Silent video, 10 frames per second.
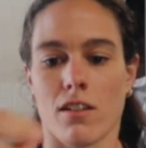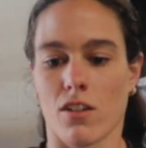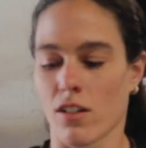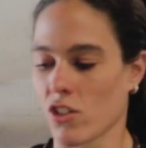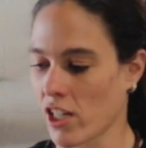
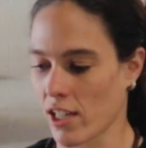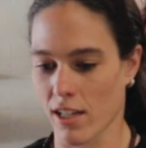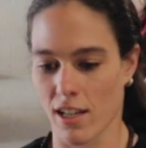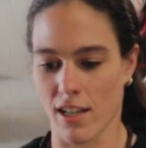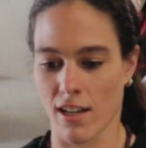You're gonna check
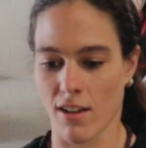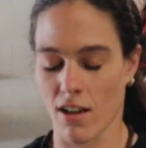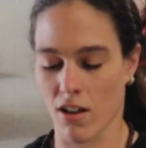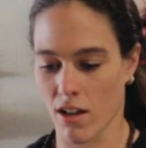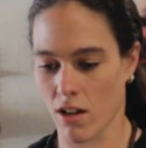in
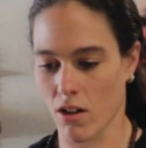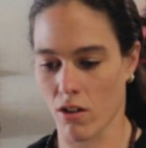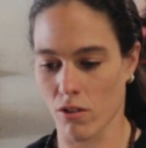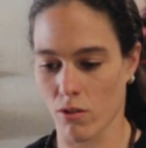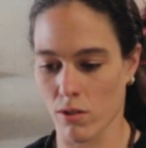
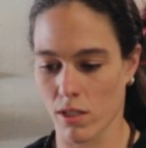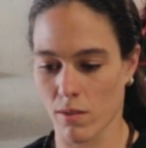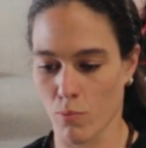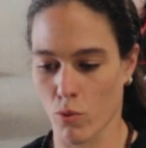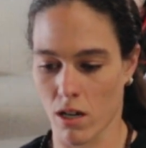all
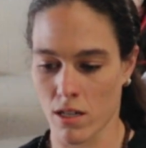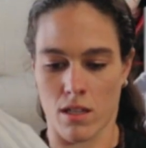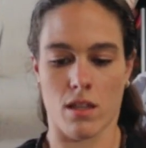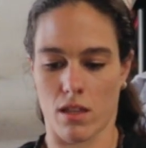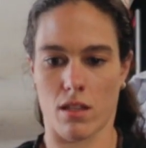those points. So